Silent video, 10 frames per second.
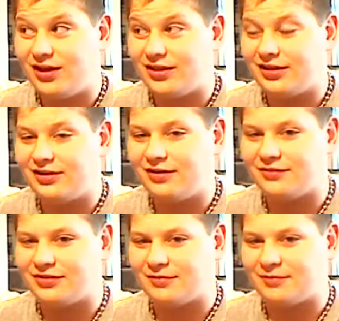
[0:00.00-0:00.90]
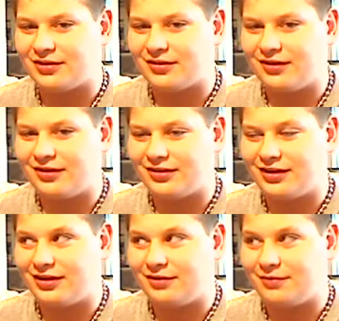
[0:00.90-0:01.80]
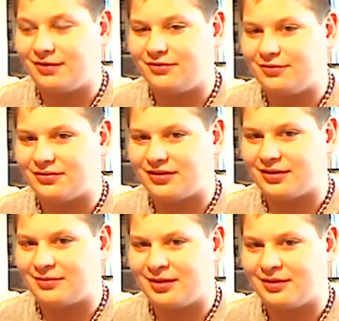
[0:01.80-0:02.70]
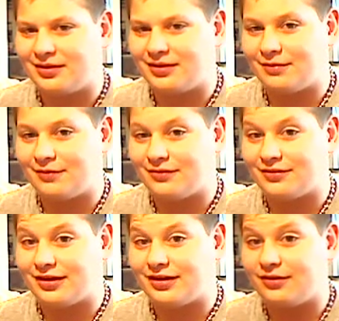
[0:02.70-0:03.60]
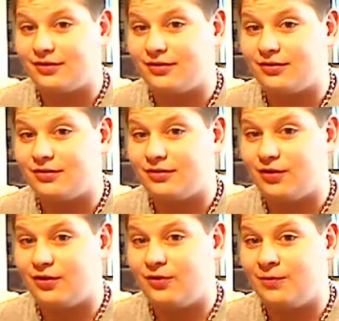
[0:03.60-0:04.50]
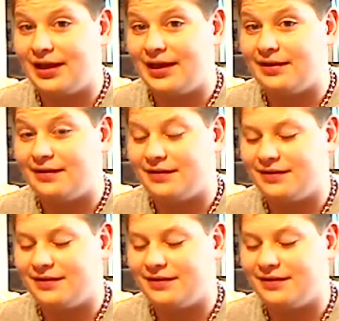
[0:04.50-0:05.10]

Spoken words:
And then all of a sudden Bret Hart, EWF Superstar comes out, and everyone was like, oh man.